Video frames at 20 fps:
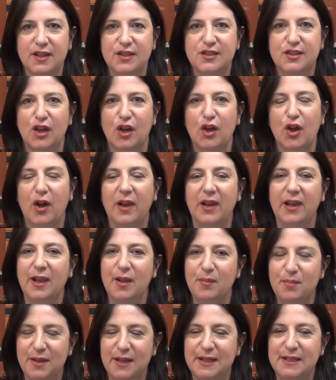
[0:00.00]
So
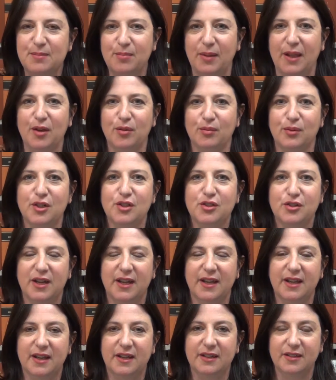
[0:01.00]
let me explain what
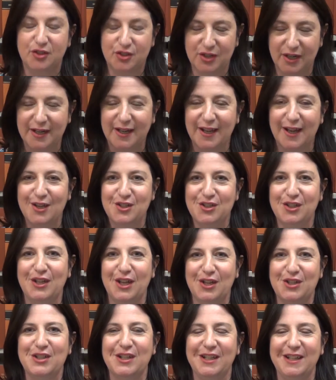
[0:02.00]
truncation
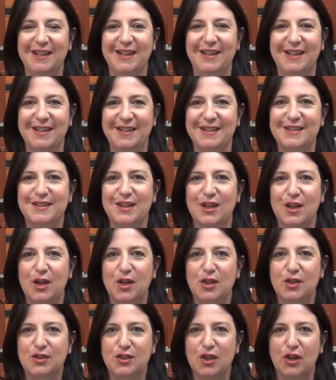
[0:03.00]
actually is.
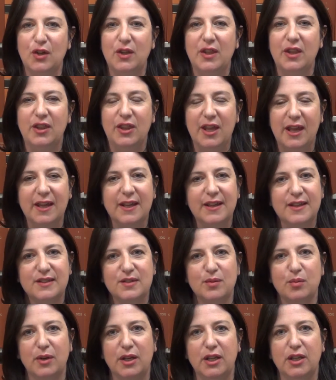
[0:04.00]
So that
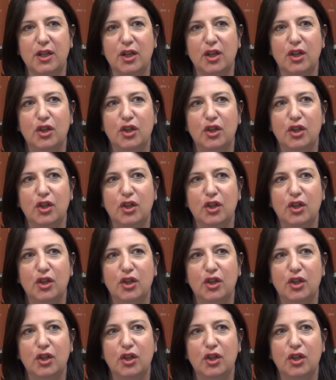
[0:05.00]
is when